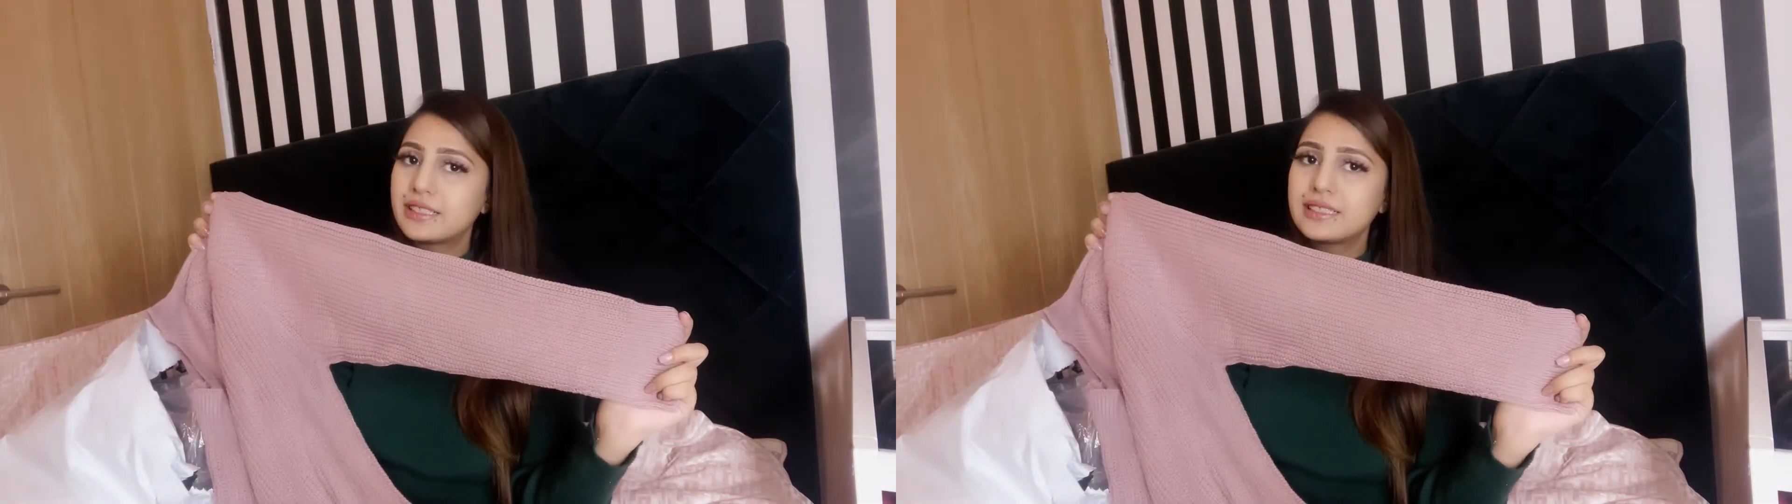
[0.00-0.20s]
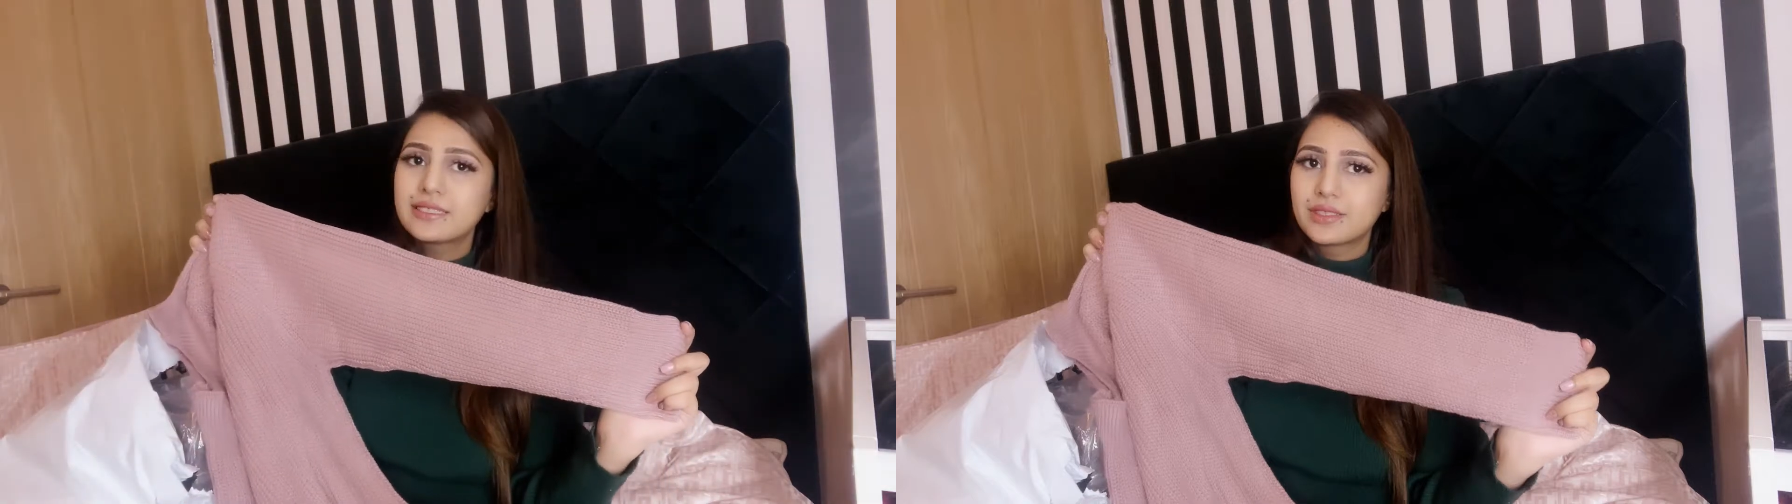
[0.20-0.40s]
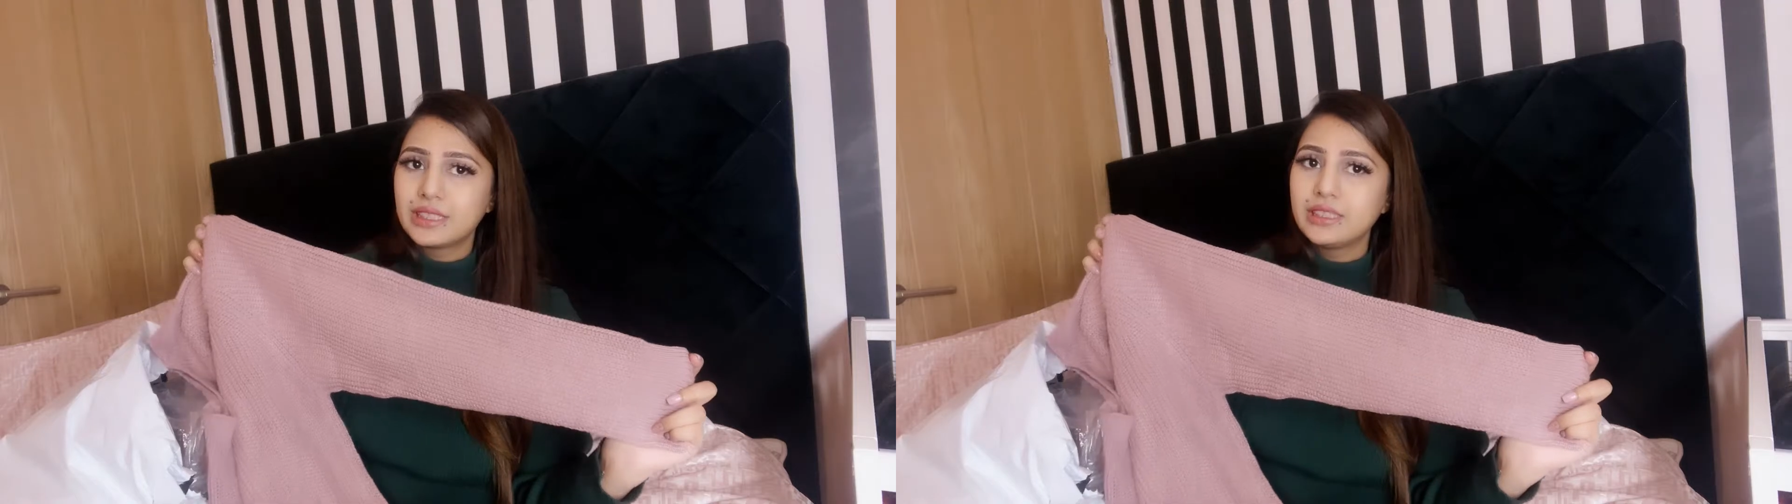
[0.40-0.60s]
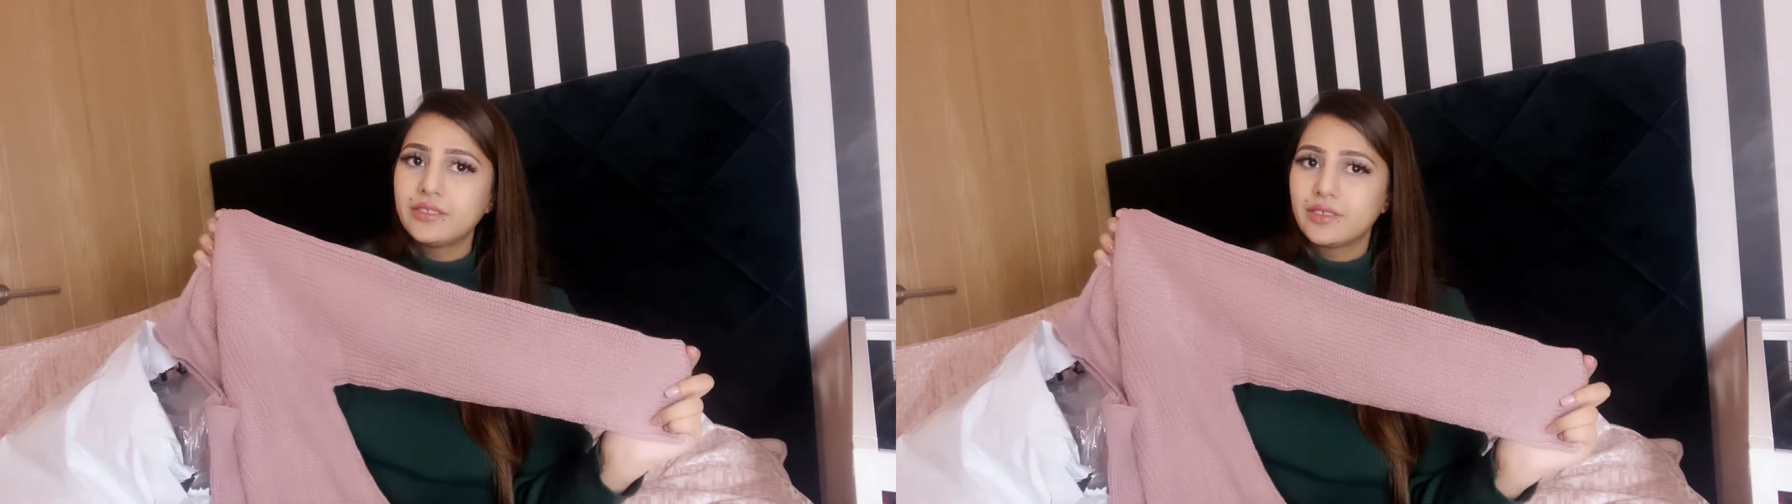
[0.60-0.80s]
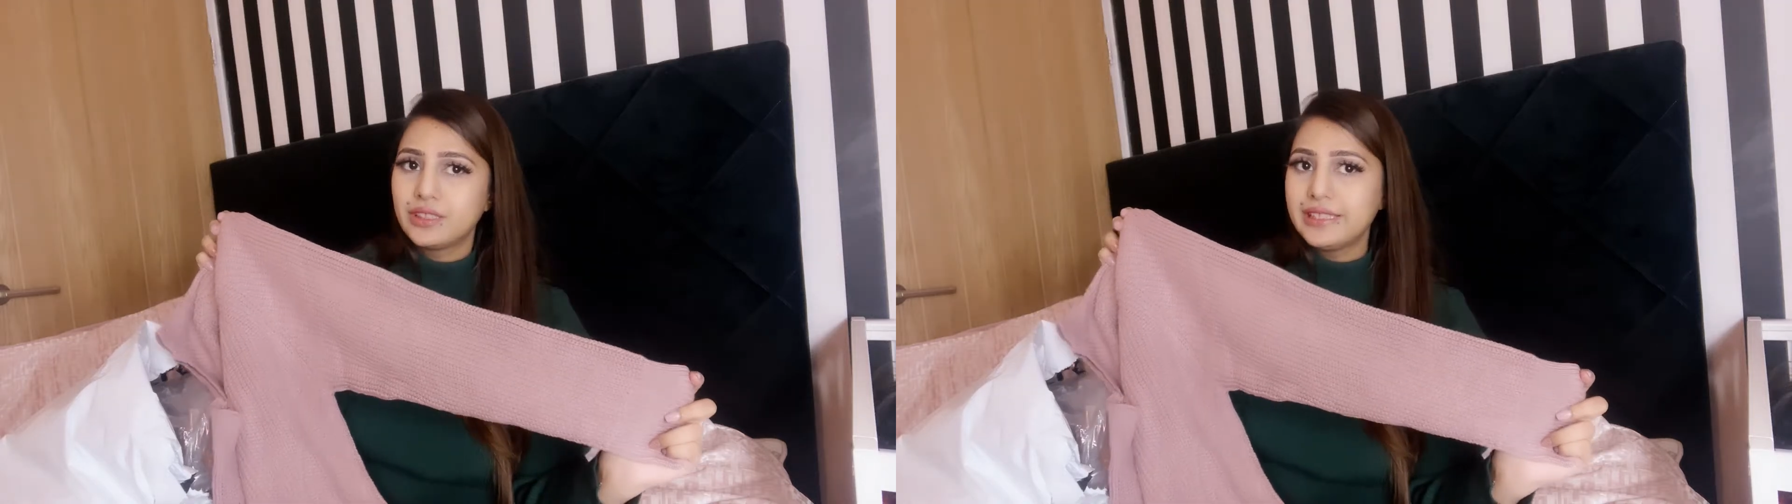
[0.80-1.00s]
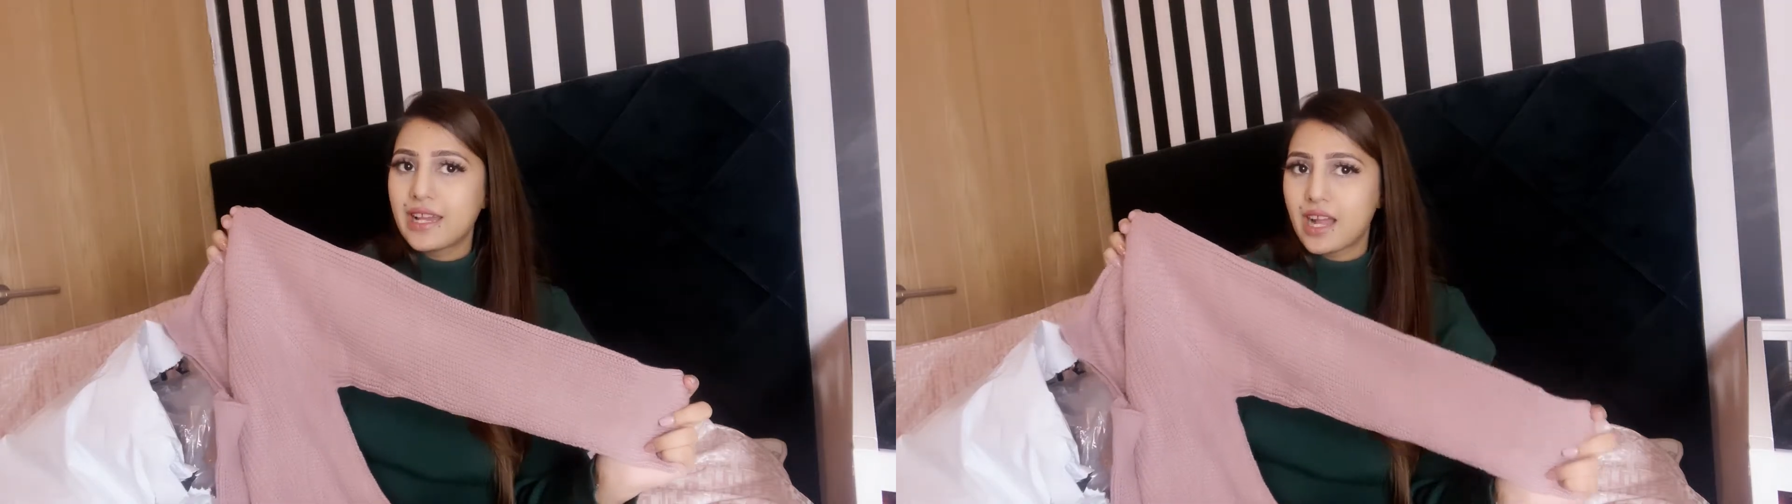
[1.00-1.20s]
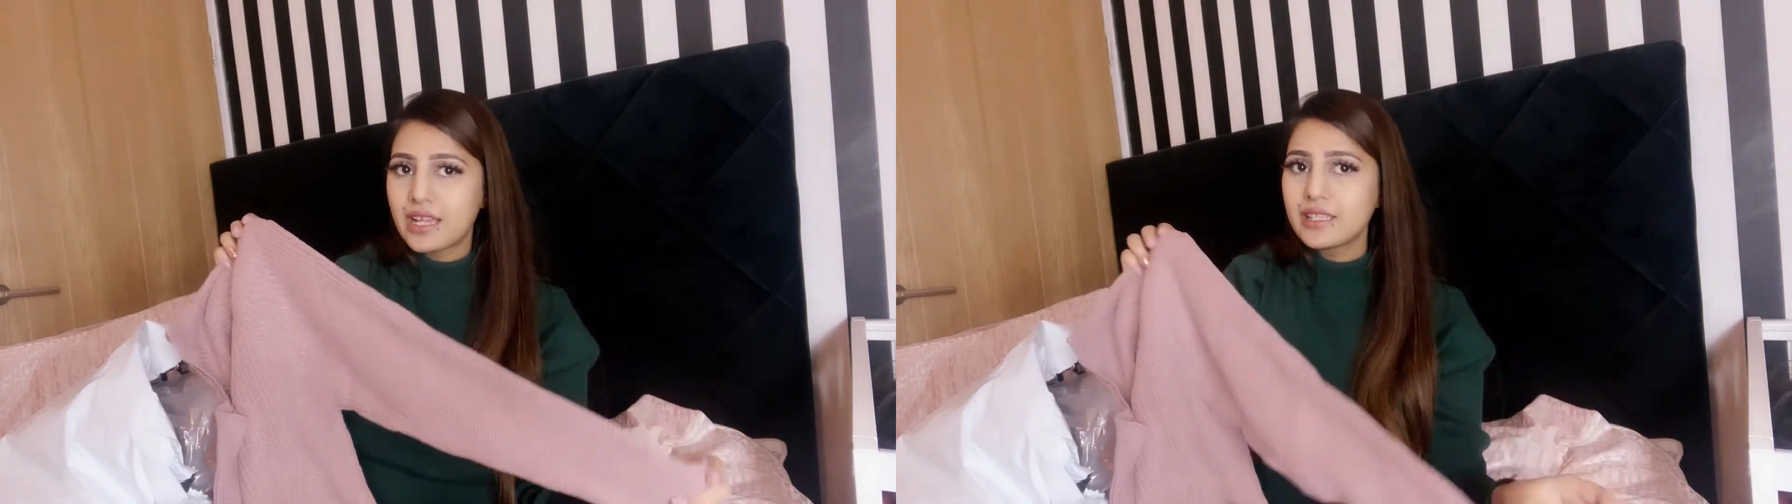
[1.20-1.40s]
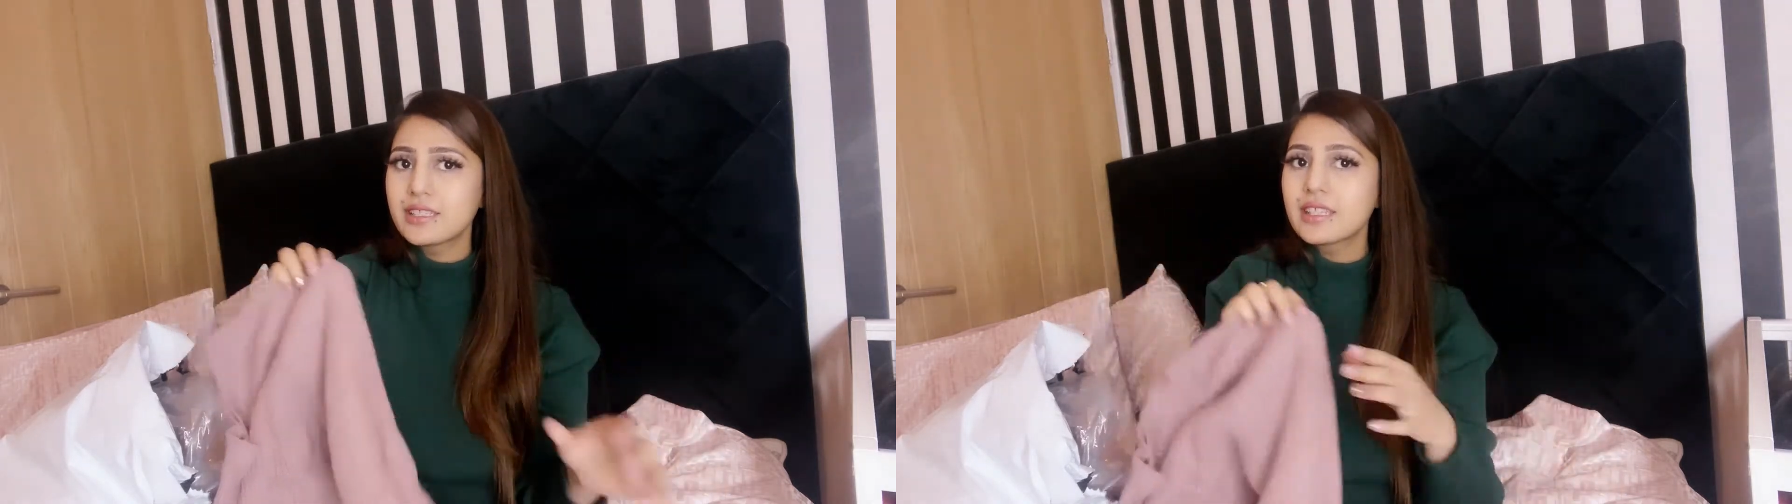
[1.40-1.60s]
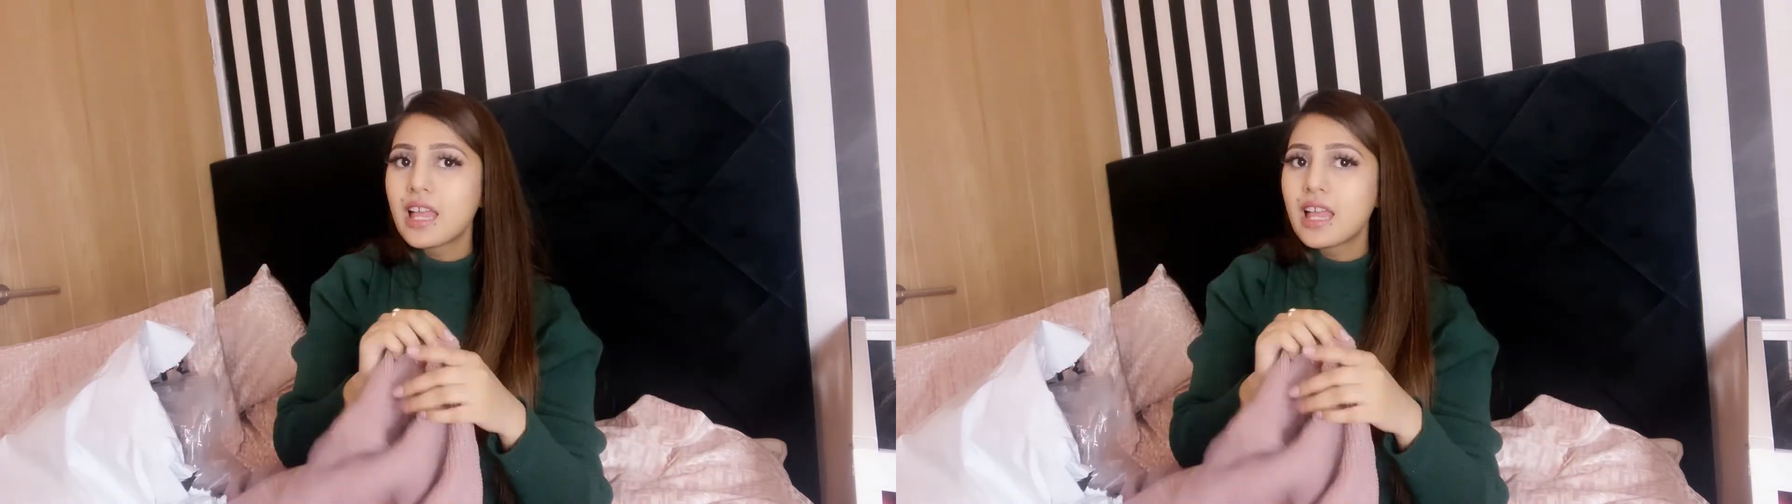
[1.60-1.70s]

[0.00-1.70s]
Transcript: is really nice,